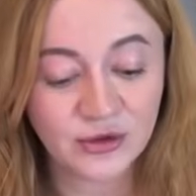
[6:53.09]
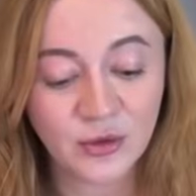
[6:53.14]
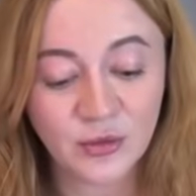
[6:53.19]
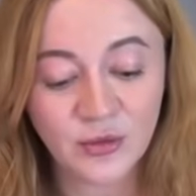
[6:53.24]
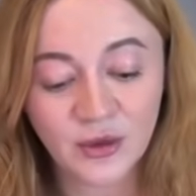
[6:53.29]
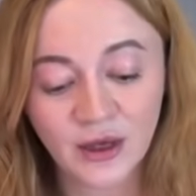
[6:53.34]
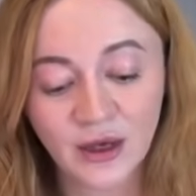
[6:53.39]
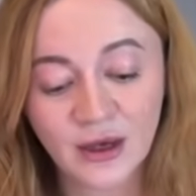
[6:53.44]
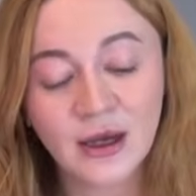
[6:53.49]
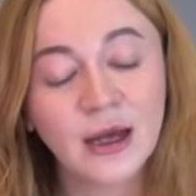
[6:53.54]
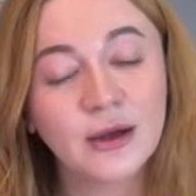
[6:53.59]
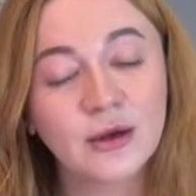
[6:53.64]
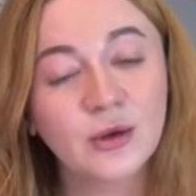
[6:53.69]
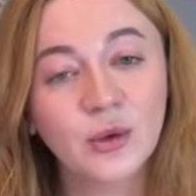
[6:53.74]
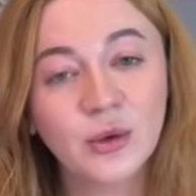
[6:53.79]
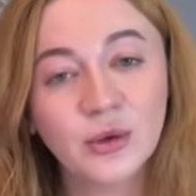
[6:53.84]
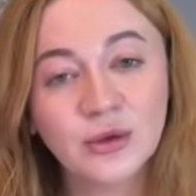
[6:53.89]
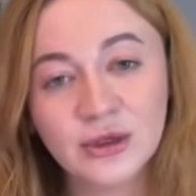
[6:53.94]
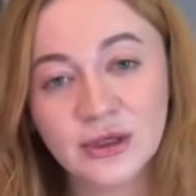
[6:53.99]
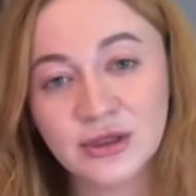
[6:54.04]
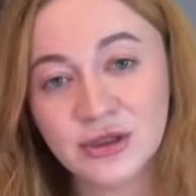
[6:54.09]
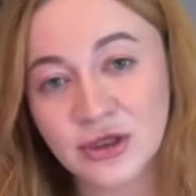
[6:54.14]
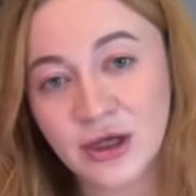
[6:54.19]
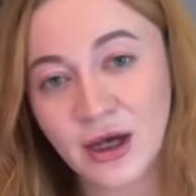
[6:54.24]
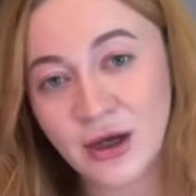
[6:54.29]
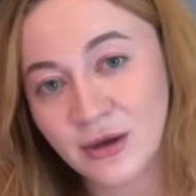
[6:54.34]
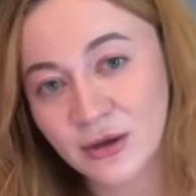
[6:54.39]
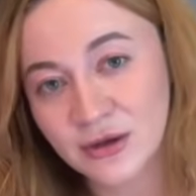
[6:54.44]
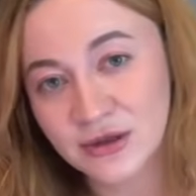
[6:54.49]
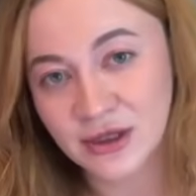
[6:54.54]
so we collect all these
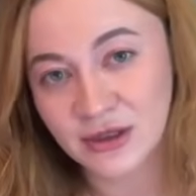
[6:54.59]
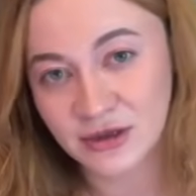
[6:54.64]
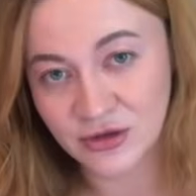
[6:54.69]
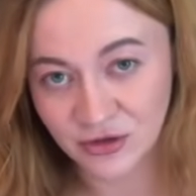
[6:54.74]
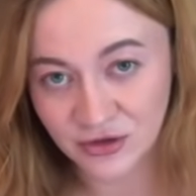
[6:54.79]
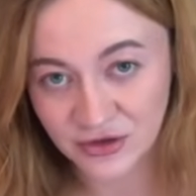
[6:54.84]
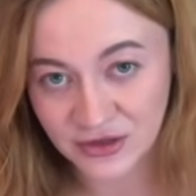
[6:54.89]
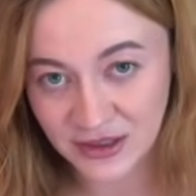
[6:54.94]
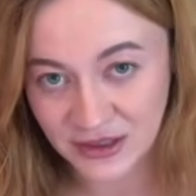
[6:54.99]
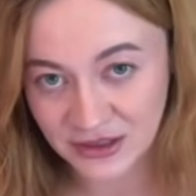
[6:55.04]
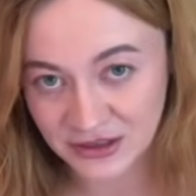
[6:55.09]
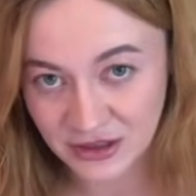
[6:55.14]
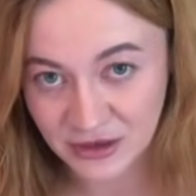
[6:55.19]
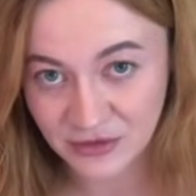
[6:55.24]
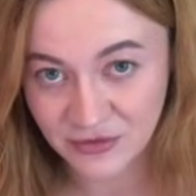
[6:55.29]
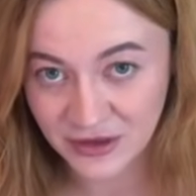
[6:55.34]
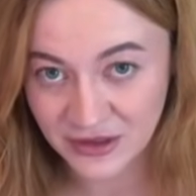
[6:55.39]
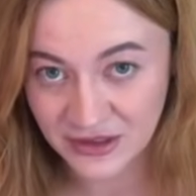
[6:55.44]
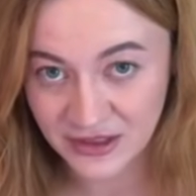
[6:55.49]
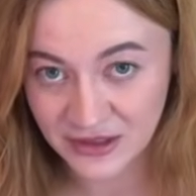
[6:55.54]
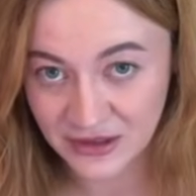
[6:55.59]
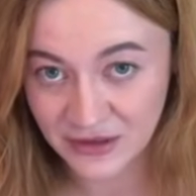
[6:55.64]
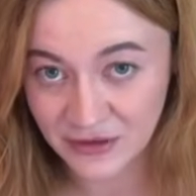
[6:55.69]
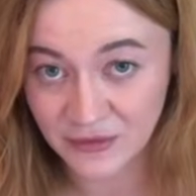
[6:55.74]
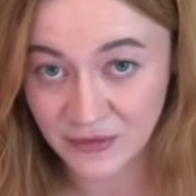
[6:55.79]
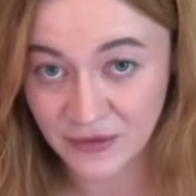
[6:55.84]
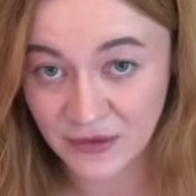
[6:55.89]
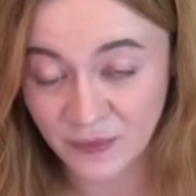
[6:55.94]
channels and use these services.